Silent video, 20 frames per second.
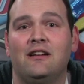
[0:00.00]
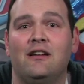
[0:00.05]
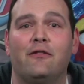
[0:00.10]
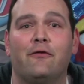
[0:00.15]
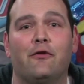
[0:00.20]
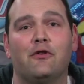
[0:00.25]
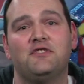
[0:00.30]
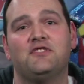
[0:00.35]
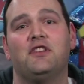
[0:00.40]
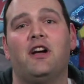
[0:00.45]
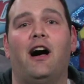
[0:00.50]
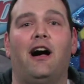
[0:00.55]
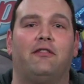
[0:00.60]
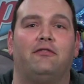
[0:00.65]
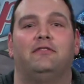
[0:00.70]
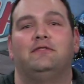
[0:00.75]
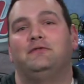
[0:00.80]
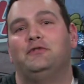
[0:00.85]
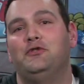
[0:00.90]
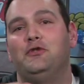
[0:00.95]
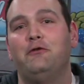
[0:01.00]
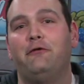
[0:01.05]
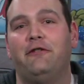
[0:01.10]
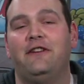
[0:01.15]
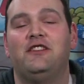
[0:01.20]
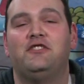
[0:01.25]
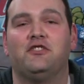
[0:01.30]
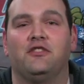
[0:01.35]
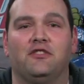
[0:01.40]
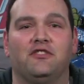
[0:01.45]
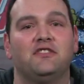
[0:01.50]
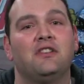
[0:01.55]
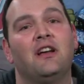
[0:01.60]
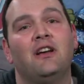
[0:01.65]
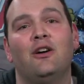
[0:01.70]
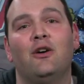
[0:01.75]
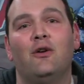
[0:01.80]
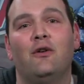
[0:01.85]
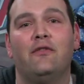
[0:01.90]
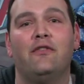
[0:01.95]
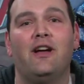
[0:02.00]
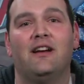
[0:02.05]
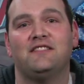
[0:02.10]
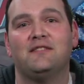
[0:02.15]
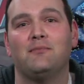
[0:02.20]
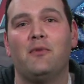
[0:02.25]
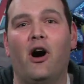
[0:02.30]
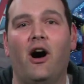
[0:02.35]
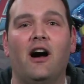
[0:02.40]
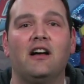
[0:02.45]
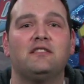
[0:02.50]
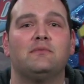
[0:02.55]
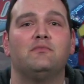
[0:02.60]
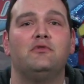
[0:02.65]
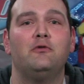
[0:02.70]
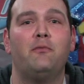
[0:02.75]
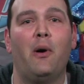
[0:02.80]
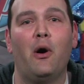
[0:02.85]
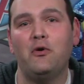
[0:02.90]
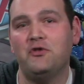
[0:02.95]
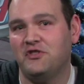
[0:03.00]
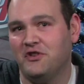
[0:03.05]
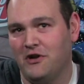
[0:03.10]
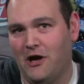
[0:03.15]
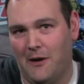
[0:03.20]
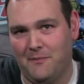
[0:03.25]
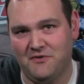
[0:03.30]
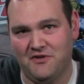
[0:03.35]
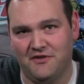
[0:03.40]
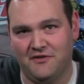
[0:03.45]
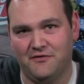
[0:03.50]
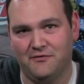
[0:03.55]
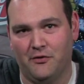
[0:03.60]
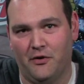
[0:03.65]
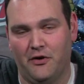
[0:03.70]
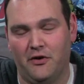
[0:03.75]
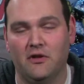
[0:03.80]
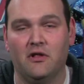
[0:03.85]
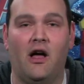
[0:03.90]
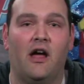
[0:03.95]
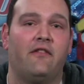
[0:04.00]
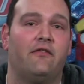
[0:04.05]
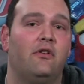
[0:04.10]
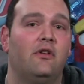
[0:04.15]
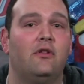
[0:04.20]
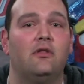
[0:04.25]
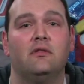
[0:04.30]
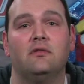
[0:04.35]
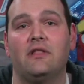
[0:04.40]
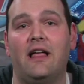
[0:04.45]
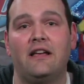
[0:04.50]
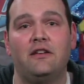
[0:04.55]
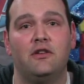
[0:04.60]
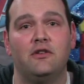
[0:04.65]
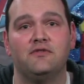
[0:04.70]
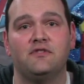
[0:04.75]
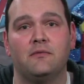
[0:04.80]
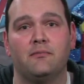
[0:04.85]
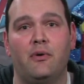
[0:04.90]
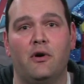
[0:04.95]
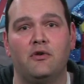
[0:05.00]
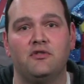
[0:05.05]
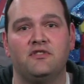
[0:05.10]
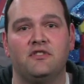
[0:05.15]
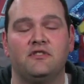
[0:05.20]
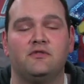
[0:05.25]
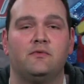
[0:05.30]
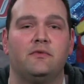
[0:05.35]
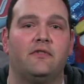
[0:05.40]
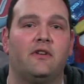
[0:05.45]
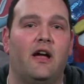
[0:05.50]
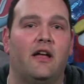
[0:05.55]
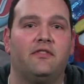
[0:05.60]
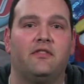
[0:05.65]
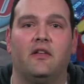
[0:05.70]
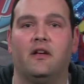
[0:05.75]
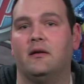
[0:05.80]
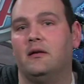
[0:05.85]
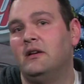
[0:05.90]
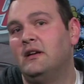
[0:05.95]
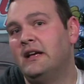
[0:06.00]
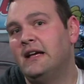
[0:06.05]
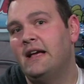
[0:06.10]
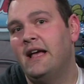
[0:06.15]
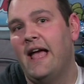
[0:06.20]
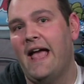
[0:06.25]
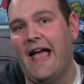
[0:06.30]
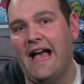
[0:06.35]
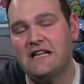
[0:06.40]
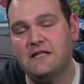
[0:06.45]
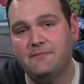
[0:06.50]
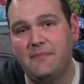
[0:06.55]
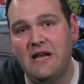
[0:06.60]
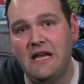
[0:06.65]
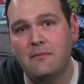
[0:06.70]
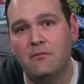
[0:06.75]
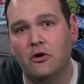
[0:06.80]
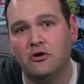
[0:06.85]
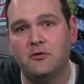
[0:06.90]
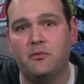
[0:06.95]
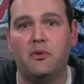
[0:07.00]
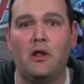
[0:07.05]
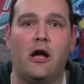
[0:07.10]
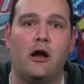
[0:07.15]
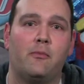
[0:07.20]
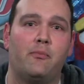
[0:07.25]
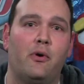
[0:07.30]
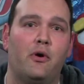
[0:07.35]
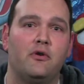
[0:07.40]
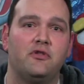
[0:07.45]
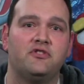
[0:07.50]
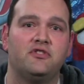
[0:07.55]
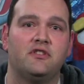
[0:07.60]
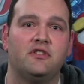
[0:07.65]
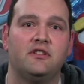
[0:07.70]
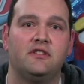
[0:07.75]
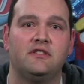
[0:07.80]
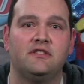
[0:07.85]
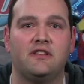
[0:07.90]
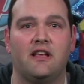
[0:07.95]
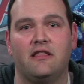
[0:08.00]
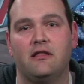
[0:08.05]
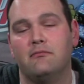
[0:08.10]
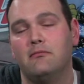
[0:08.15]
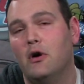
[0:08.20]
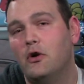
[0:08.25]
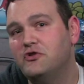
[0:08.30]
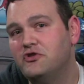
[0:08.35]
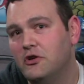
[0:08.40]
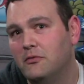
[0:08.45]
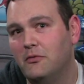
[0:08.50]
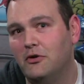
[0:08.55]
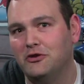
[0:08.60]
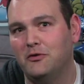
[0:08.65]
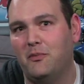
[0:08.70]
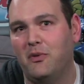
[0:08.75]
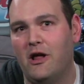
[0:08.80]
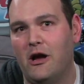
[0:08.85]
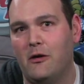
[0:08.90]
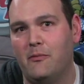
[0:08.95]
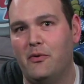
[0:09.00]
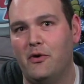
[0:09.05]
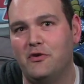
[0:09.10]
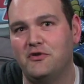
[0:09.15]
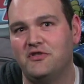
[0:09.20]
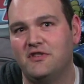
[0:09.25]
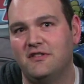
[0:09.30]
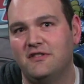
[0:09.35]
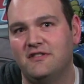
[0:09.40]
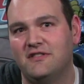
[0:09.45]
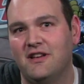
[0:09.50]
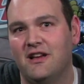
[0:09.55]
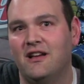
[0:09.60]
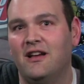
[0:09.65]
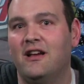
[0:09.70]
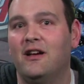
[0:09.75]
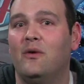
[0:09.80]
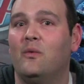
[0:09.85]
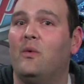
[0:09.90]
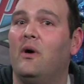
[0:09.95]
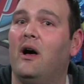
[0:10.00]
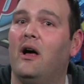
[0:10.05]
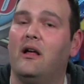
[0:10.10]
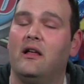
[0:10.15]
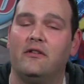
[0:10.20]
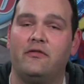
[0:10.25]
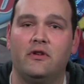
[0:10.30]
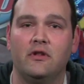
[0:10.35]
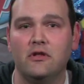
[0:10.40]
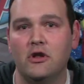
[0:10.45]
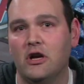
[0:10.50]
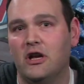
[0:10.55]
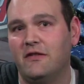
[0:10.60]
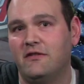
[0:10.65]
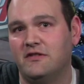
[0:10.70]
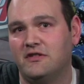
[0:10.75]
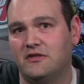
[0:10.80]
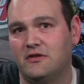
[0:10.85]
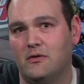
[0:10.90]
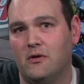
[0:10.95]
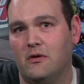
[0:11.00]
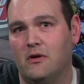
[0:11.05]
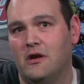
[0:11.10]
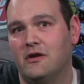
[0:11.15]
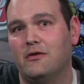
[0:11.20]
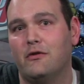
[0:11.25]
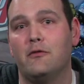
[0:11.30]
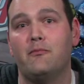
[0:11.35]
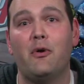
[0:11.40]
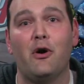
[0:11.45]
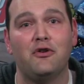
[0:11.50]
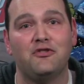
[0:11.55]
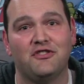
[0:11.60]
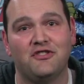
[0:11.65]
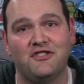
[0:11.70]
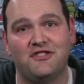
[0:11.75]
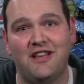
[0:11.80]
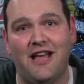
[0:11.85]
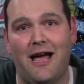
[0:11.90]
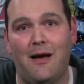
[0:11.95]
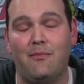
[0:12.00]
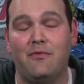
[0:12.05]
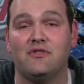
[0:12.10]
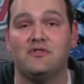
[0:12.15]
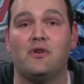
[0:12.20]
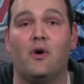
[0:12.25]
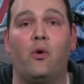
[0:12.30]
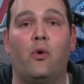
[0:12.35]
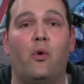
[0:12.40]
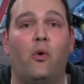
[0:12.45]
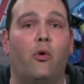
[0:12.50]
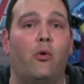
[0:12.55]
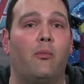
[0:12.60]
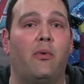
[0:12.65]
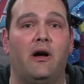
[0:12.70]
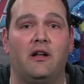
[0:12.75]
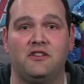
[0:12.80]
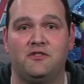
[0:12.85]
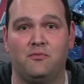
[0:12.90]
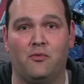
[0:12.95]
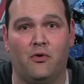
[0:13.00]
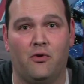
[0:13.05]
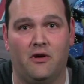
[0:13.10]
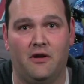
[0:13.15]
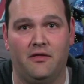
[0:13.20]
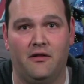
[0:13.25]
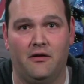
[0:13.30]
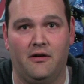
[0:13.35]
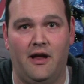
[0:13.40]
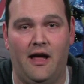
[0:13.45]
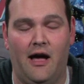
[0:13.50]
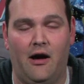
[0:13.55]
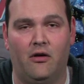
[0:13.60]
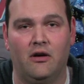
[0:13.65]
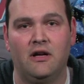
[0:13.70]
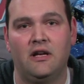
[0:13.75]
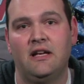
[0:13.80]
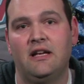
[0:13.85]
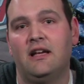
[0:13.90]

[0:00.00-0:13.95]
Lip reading: First off, new features. We've got some awesome new potion options for you. A lot of you like using potions. We've got the XP multiplier potions and the Mojo multiplier potions. Well, if you look in the store under the potions tab, there's a whole bunch more in there now.